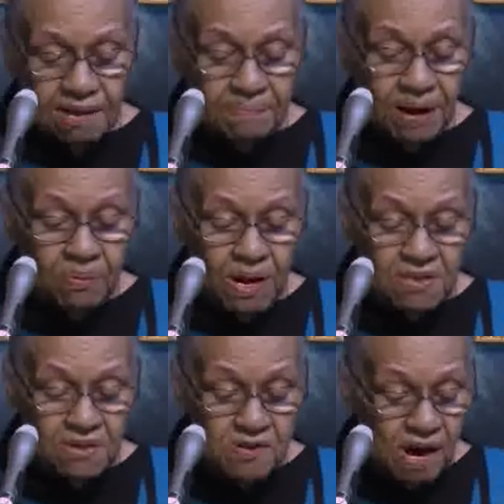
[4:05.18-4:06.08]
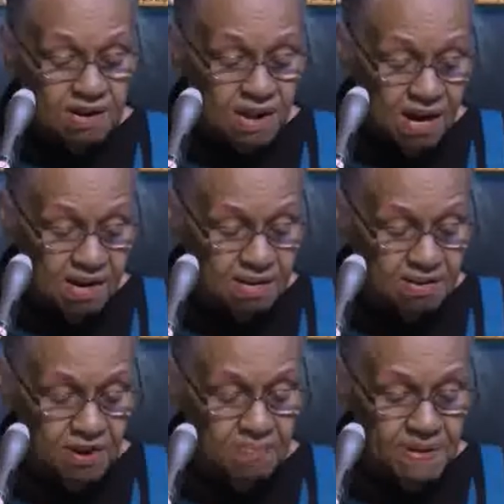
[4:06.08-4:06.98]
But when you are young,
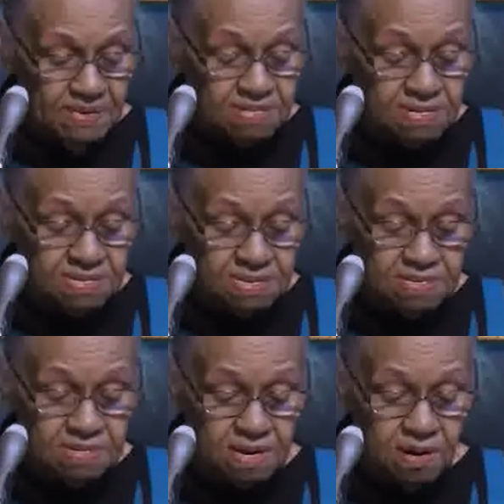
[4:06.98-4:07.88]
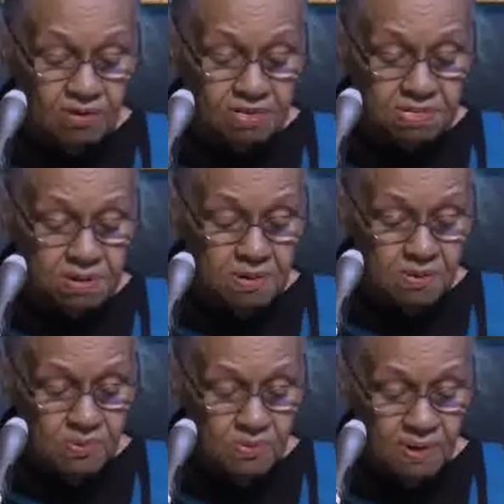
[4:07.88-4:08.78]
your business is to go to
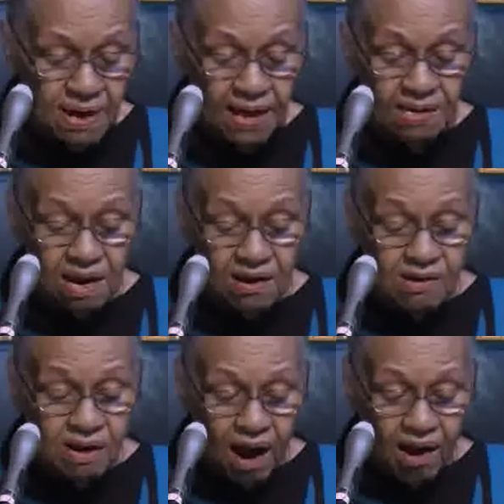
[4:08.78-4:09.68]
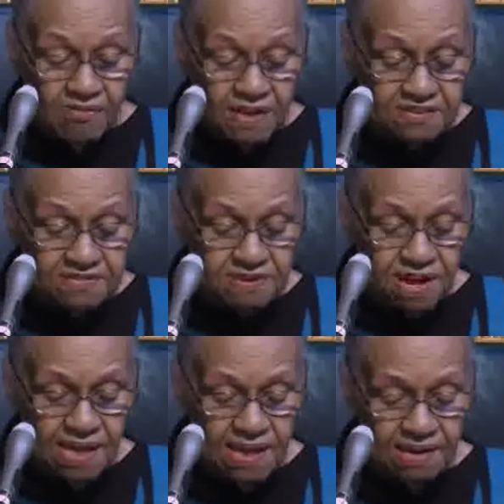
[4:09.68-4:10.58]
school and learn all that you
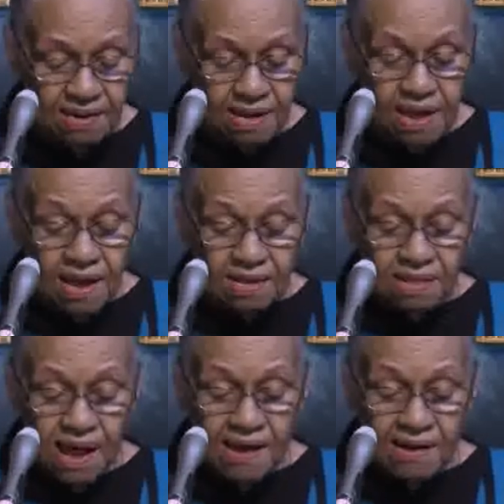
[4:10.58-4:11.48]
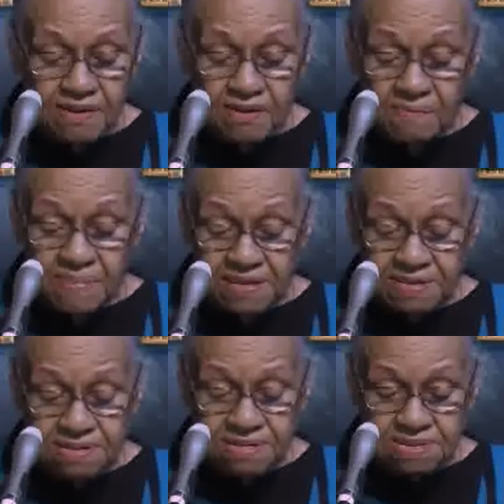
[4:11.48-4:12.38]
can. Later, your
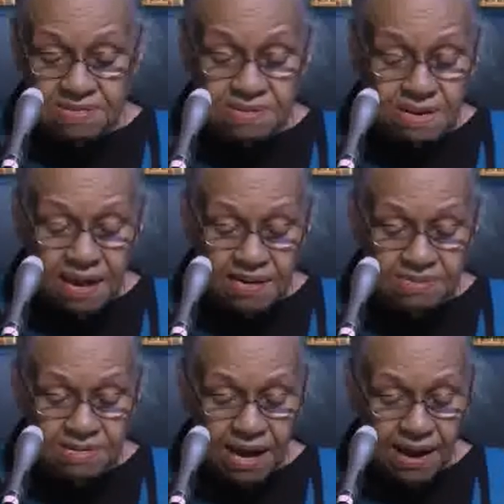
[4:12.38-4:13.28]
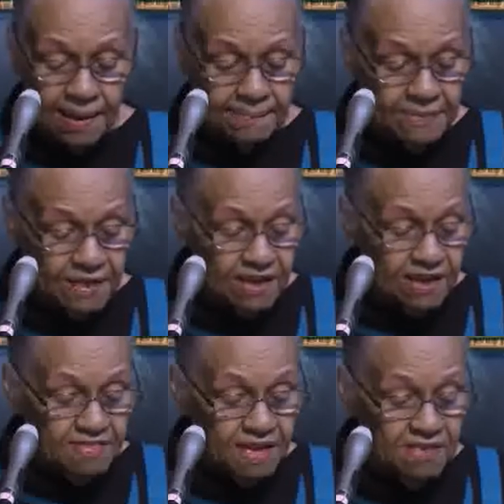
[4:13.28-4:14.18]
business is to get a job.
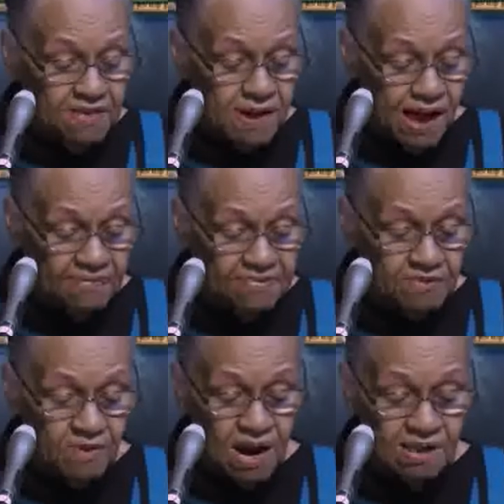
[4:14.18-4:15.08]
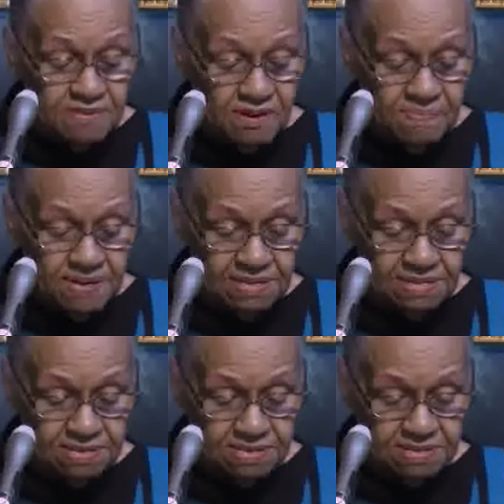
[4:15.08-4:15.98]
Then you have to run your
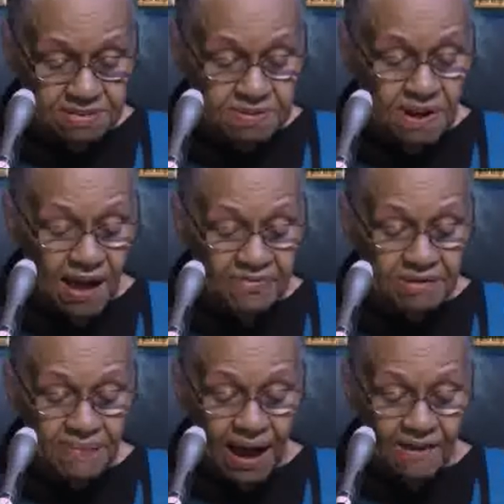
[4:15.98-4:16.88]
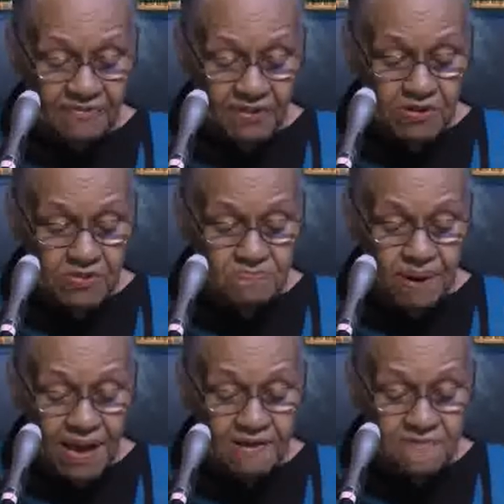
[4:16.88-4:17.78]
business. You have to buy food,
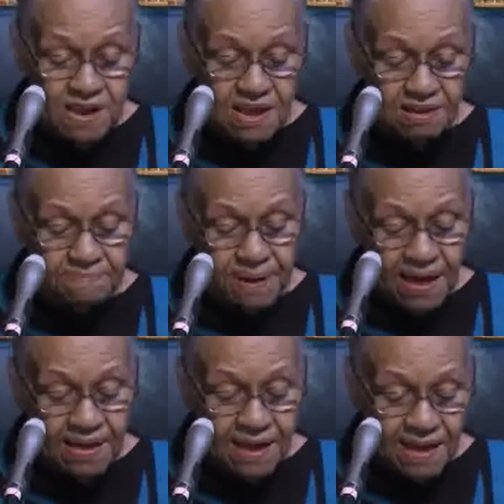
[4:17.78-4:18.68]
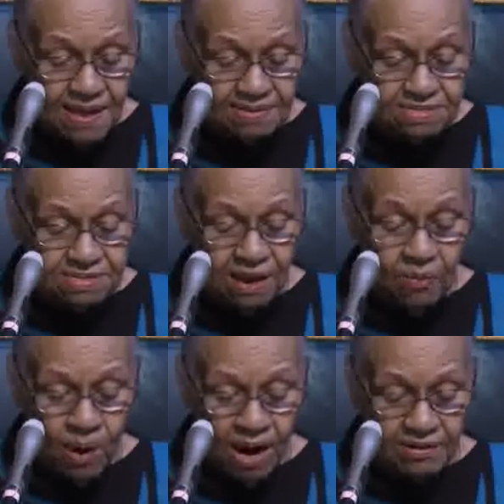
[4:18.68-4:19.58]
pay rent, pay gas
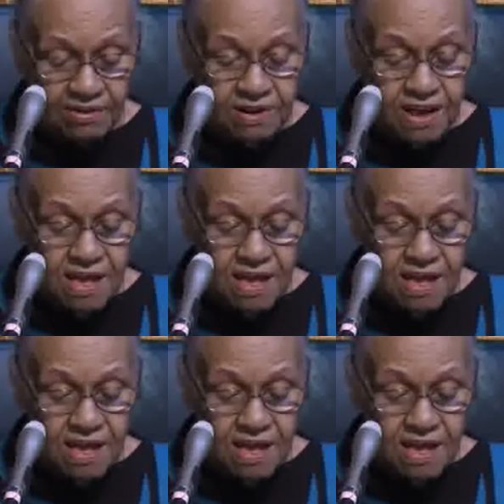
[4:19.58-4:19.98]
and water.